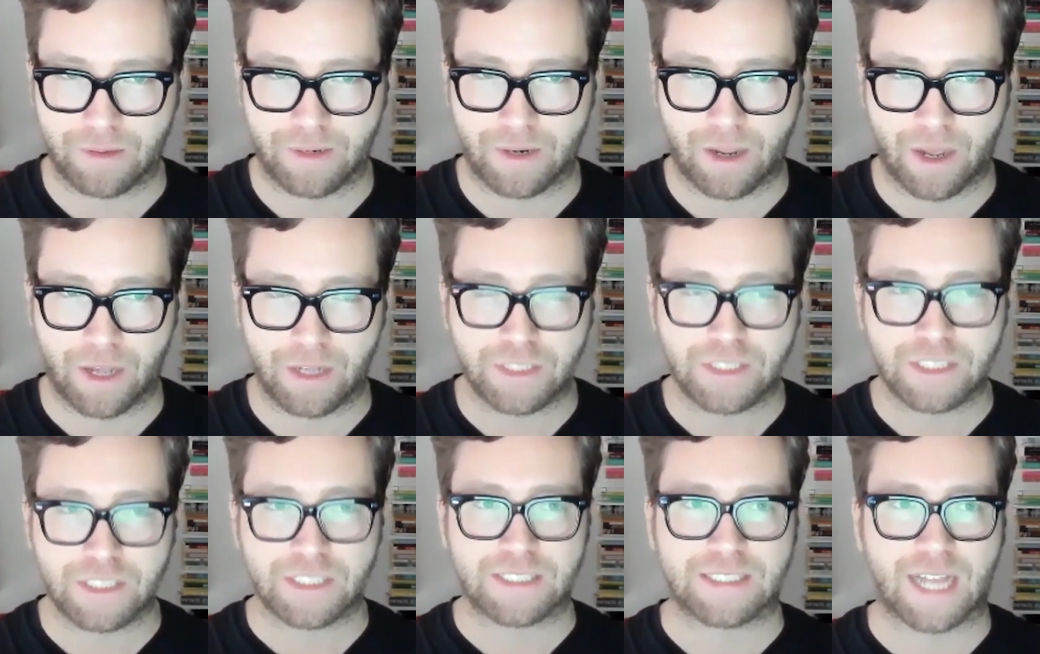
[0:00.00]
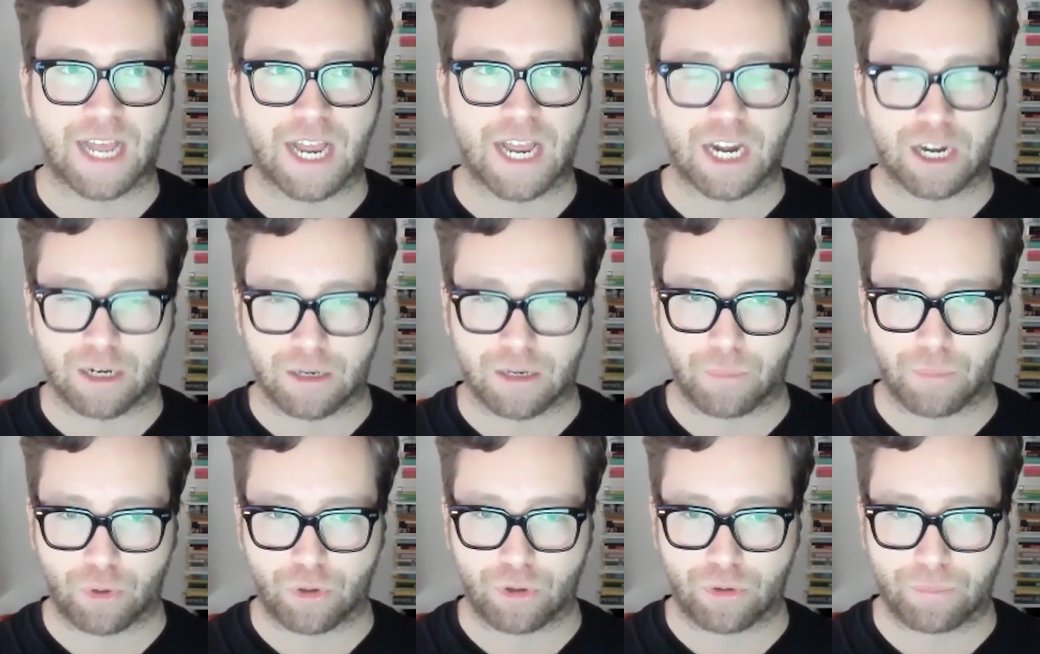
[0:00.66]

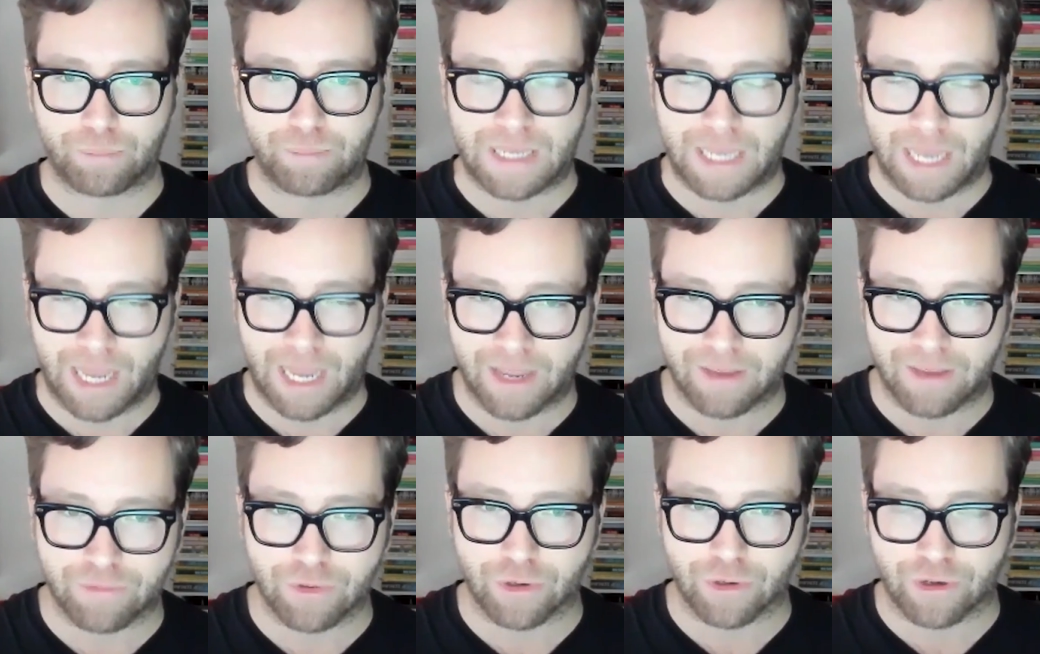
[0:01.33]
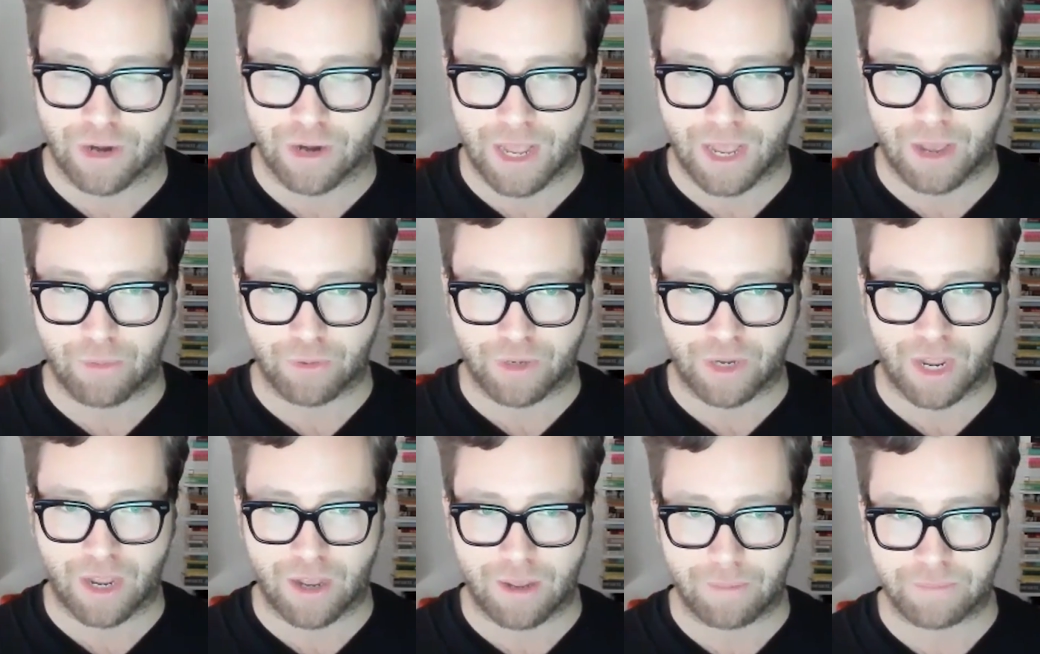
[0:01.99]
undesirable behavior
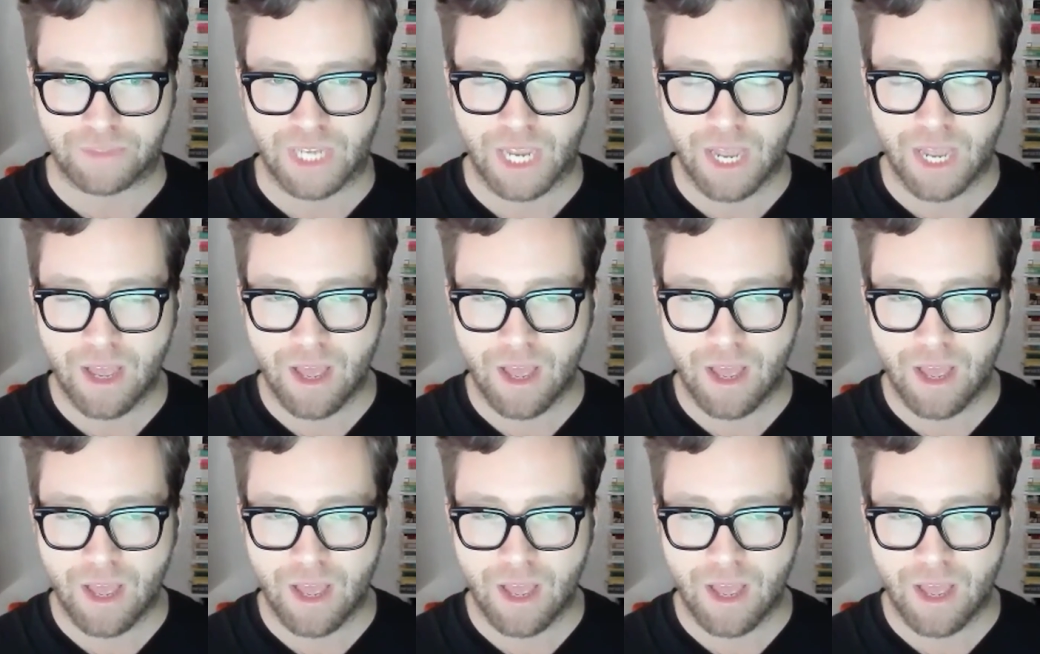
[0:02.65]
outcomes.